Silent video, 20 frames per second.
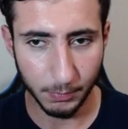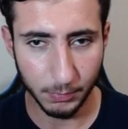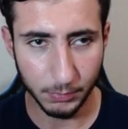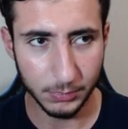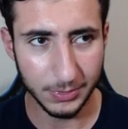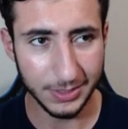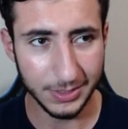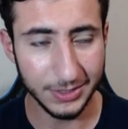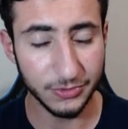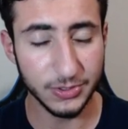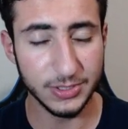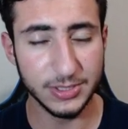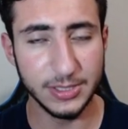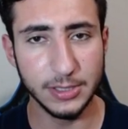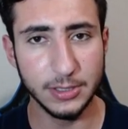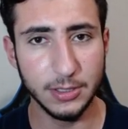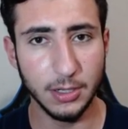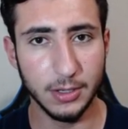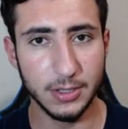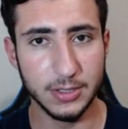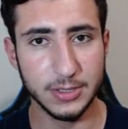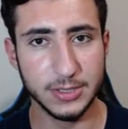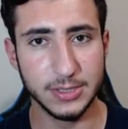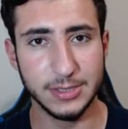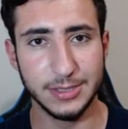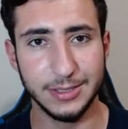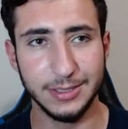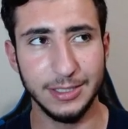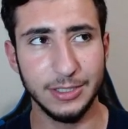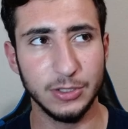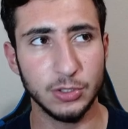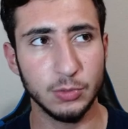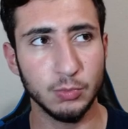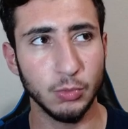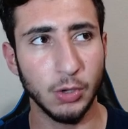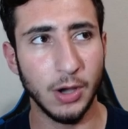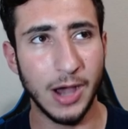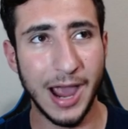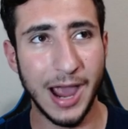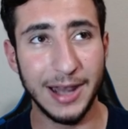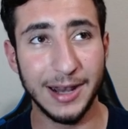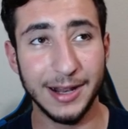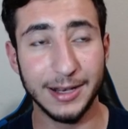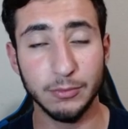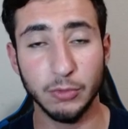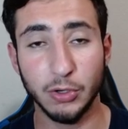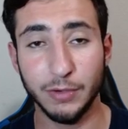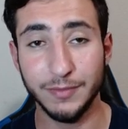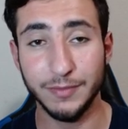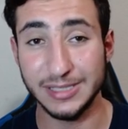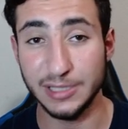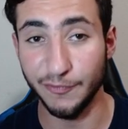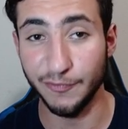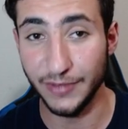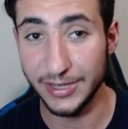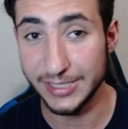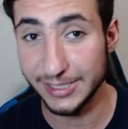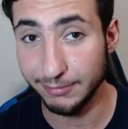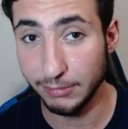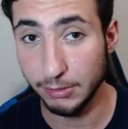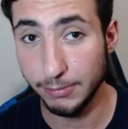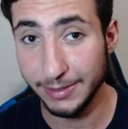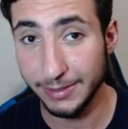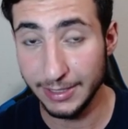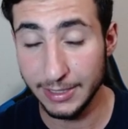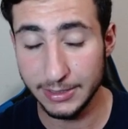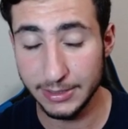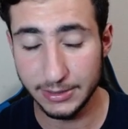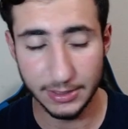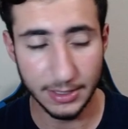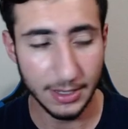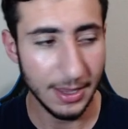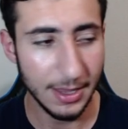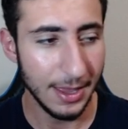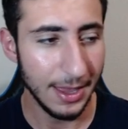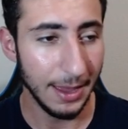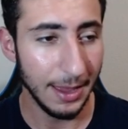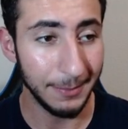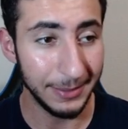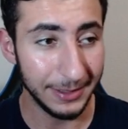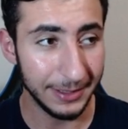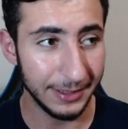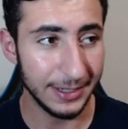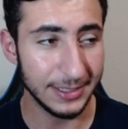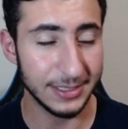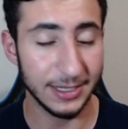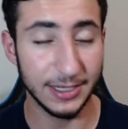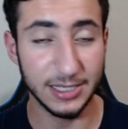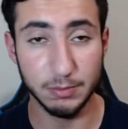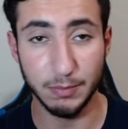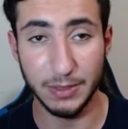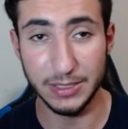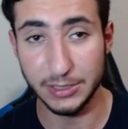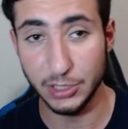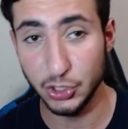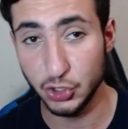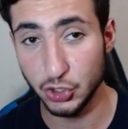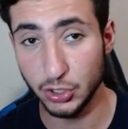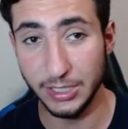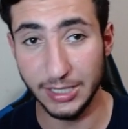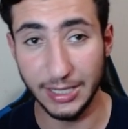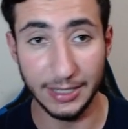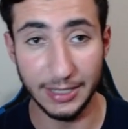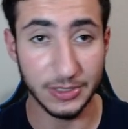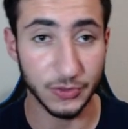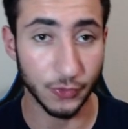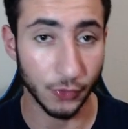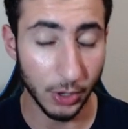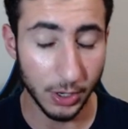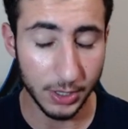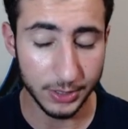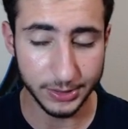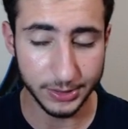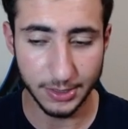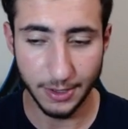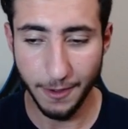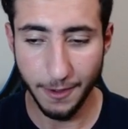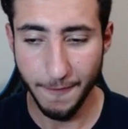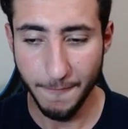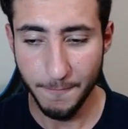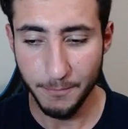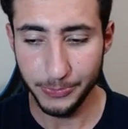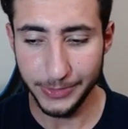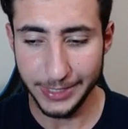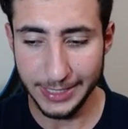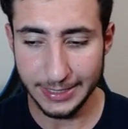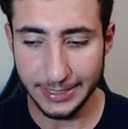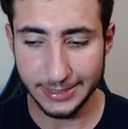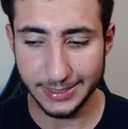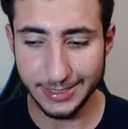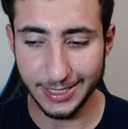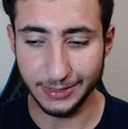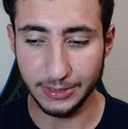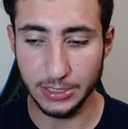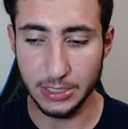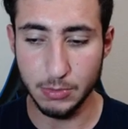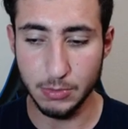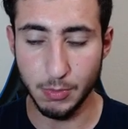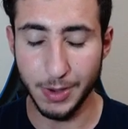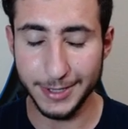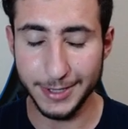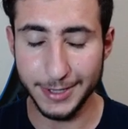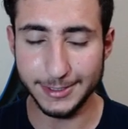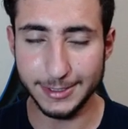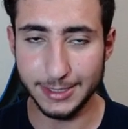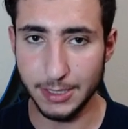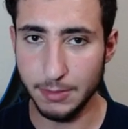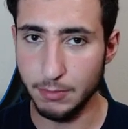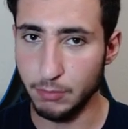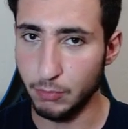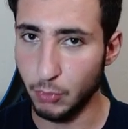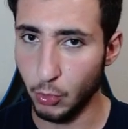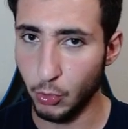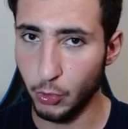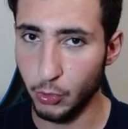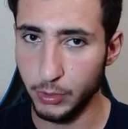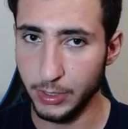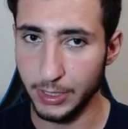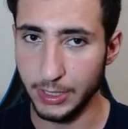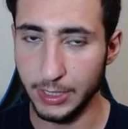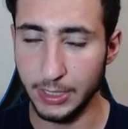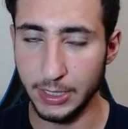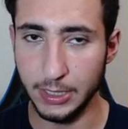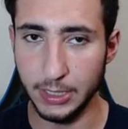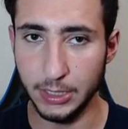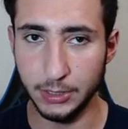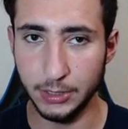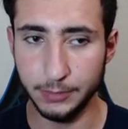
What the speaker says: interesting because it highlighted more of his defensive abilities and his positioning and his runs. Things that you might see more in